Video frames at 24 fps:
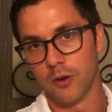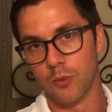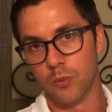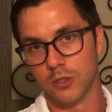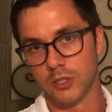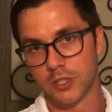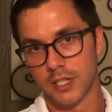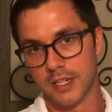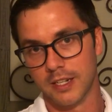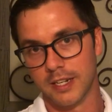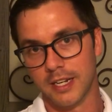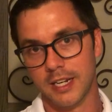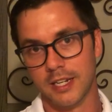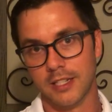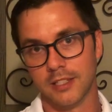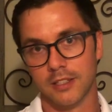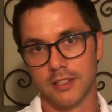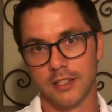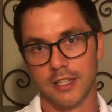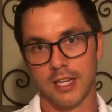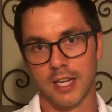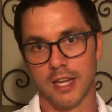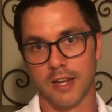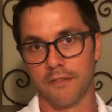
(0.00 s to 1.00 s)
which can
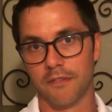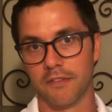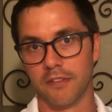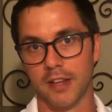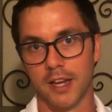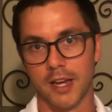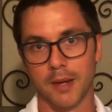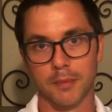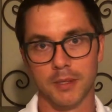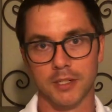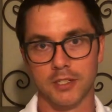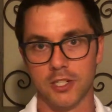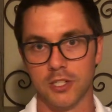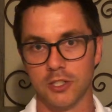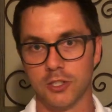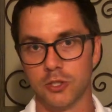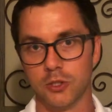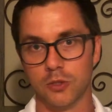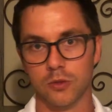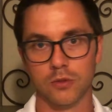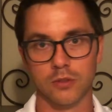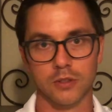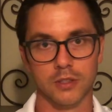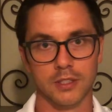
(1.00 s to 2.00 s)
easily inflame the
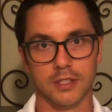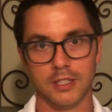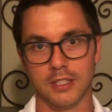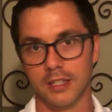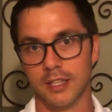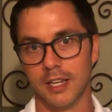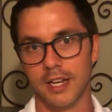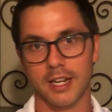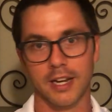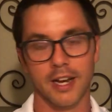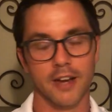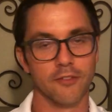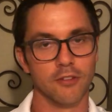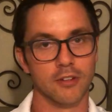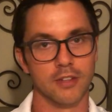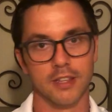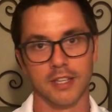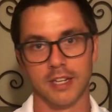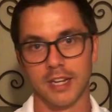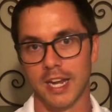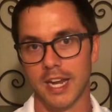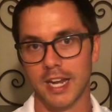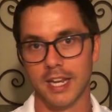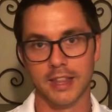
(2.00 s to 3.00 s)
tissues and
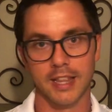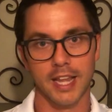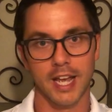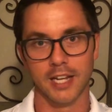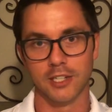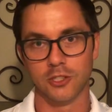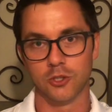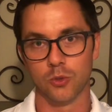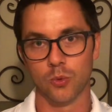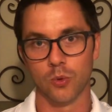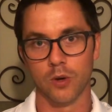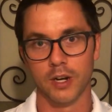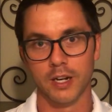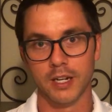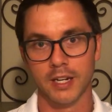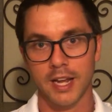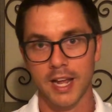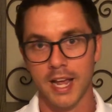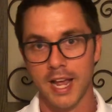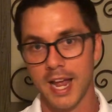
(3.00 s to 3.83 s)
everything in that joint.